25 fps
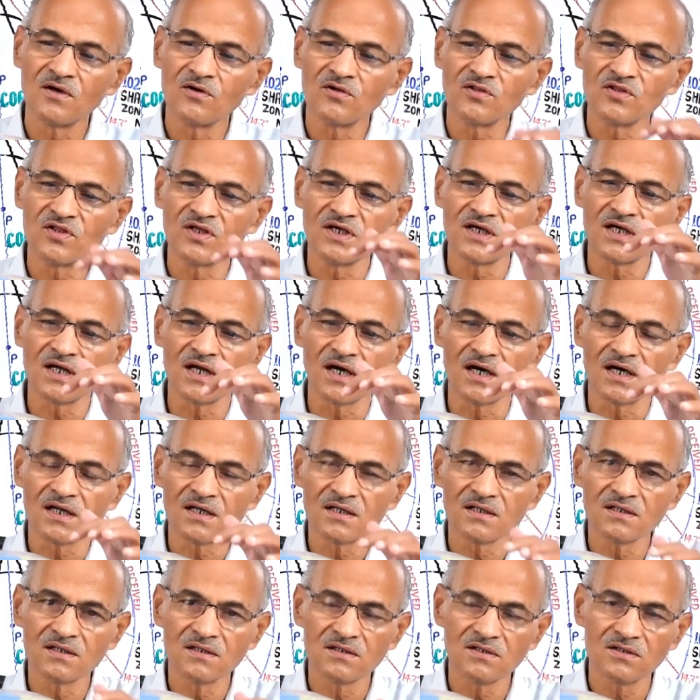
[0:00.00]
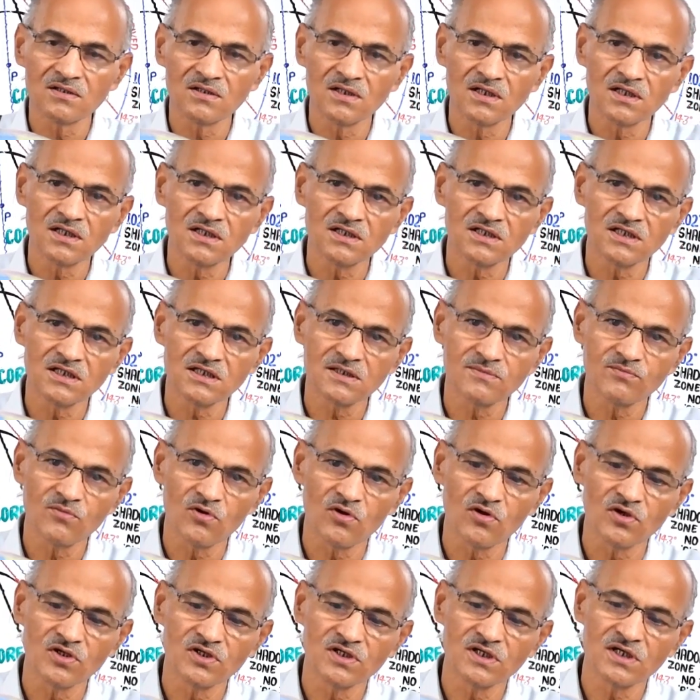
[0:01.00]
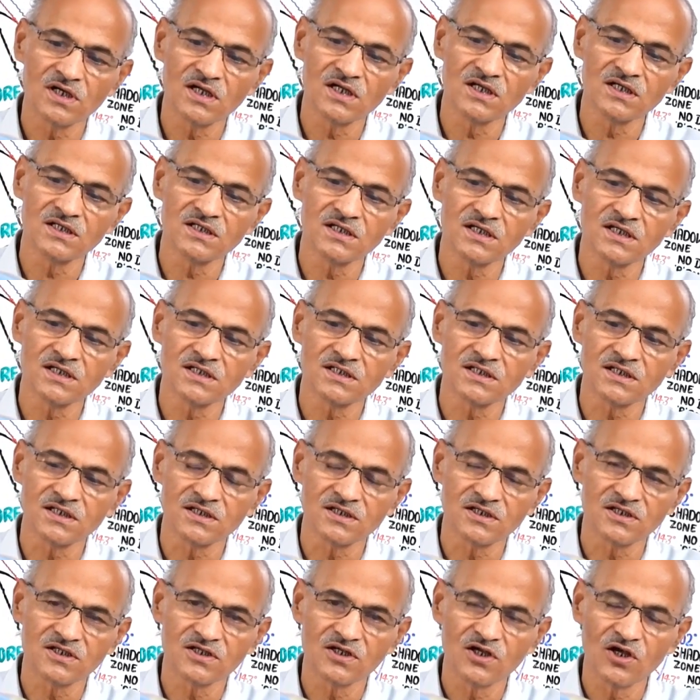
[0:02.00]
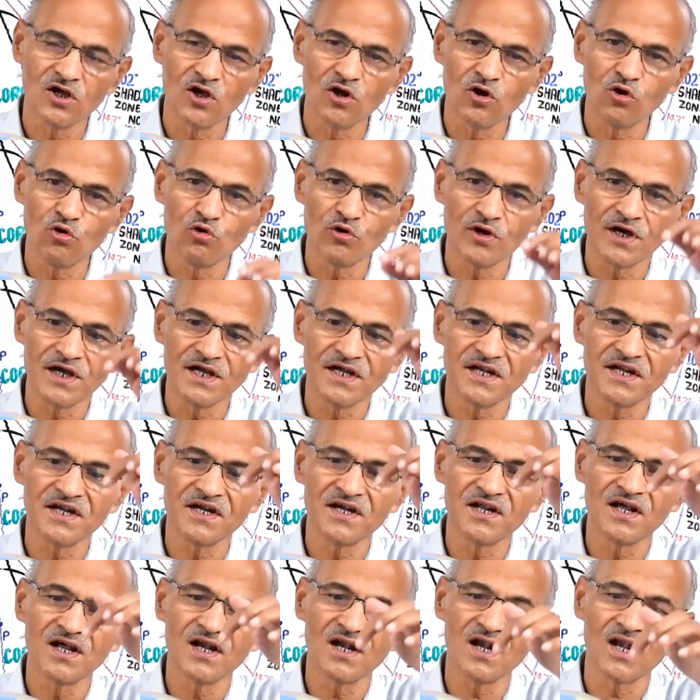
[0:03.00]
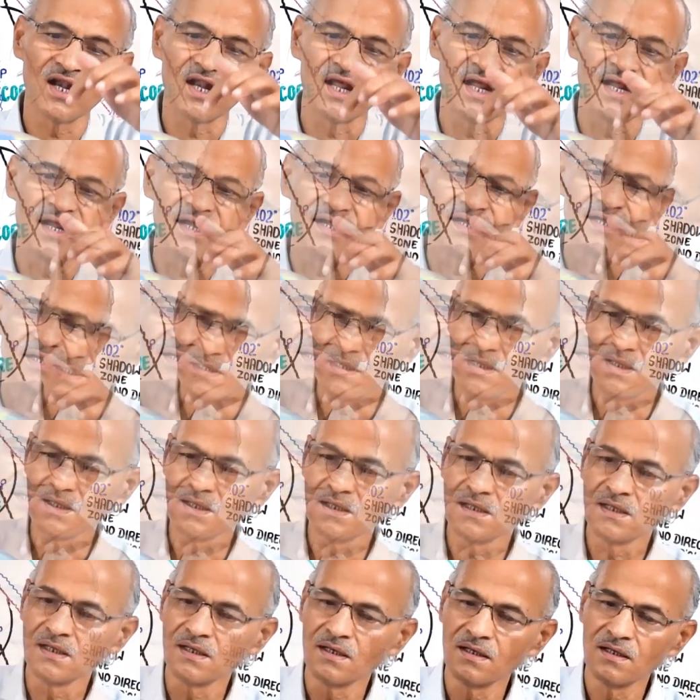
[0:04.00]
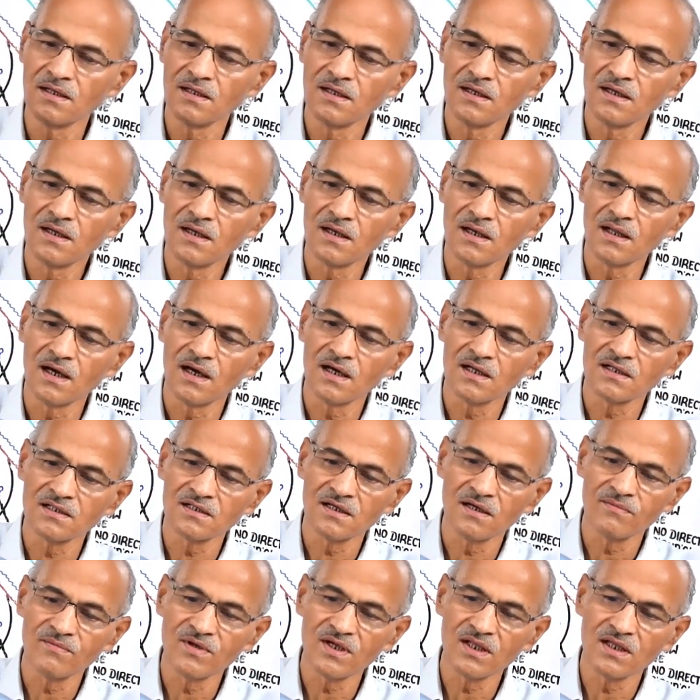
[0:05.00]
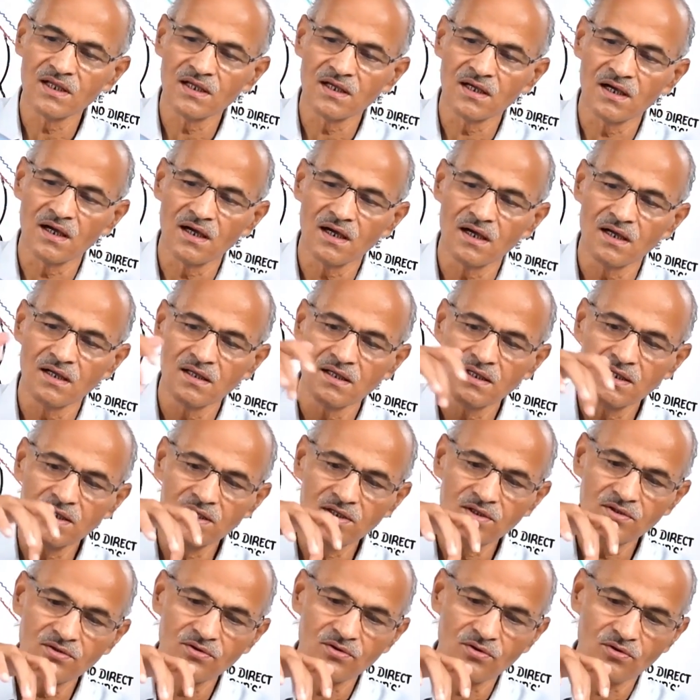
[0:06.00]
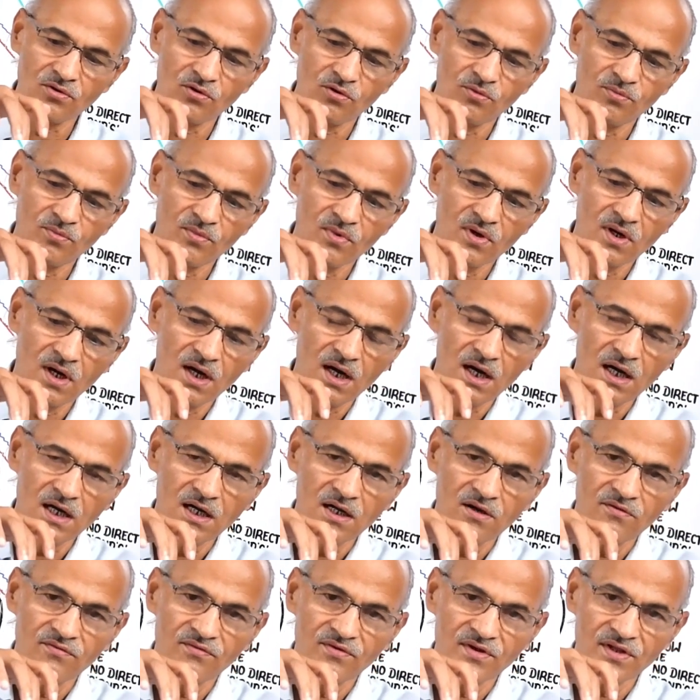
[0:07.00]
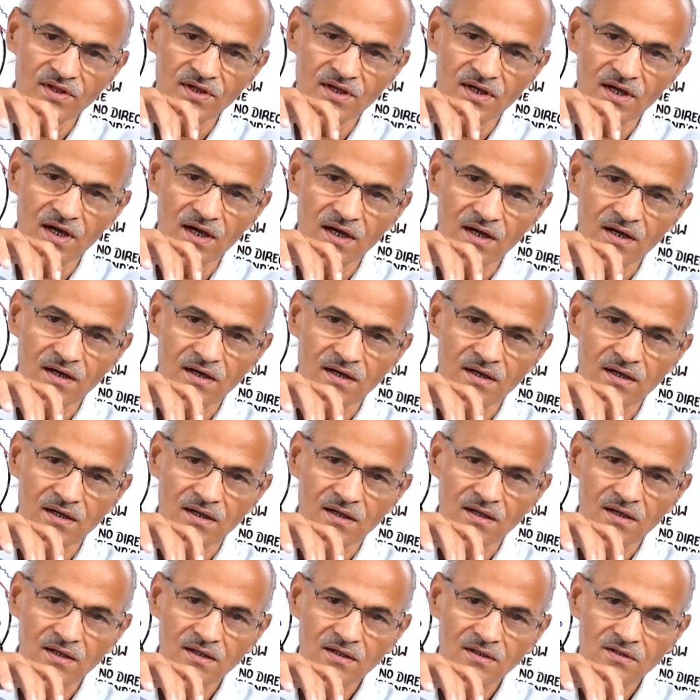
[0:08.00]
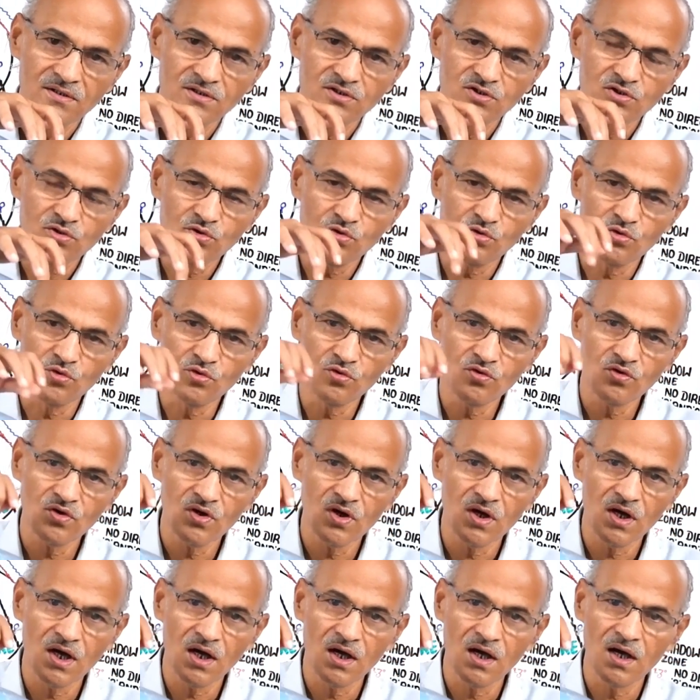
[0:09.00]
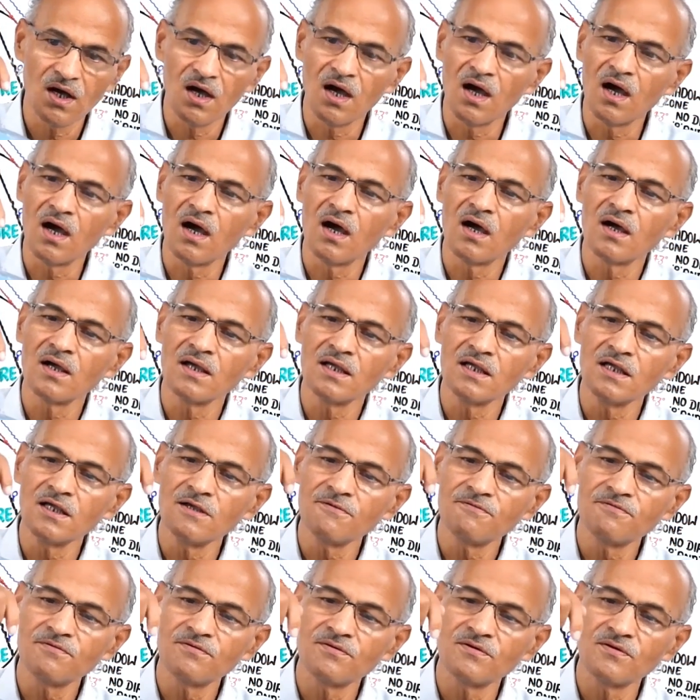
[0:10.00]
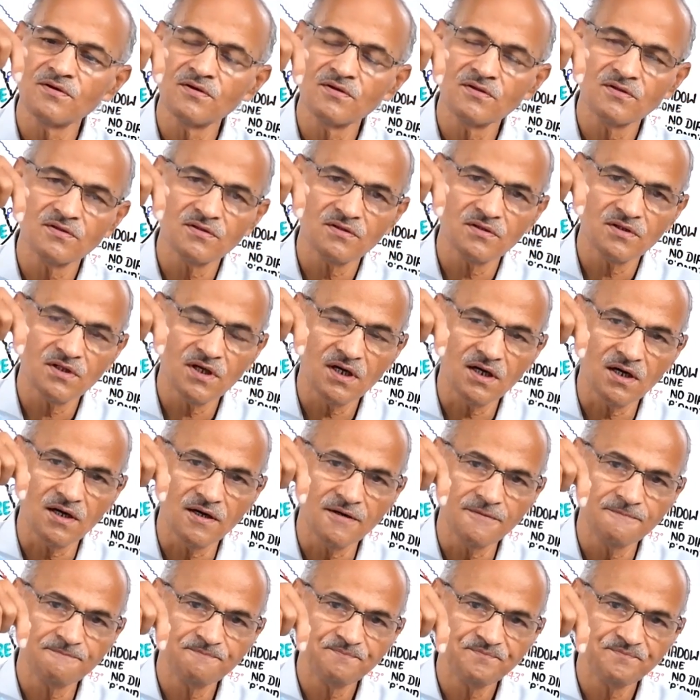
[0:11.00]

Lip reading: there are three seismological stations located on land in North America, Europe, and Africa. So, if the